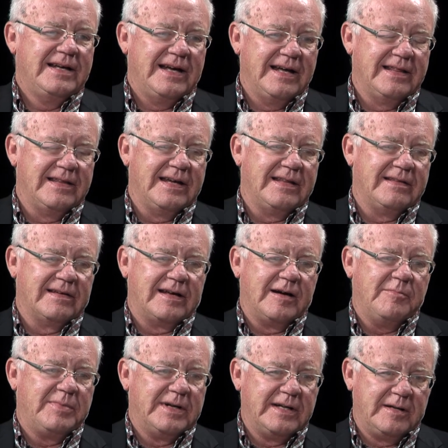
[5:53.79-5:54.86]
And then the
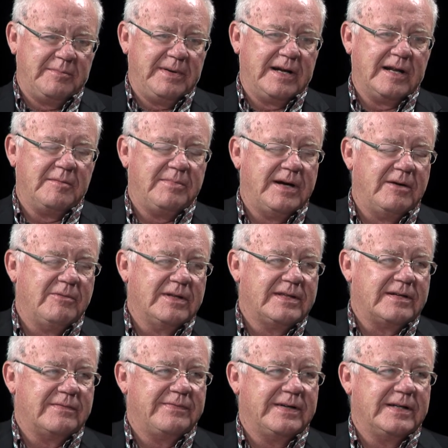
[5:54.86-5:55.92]
company, depending upon what
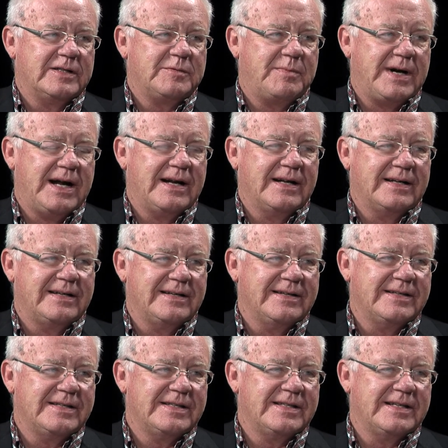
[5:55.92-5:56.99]
their finished product
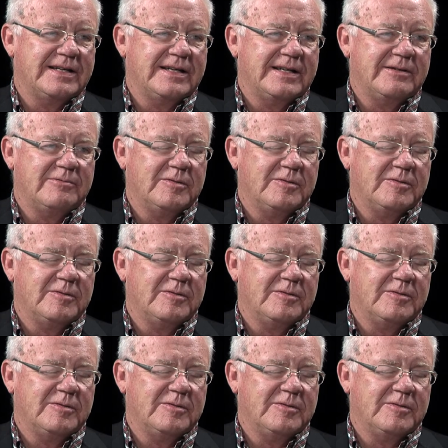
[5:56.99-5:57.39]
is, uh,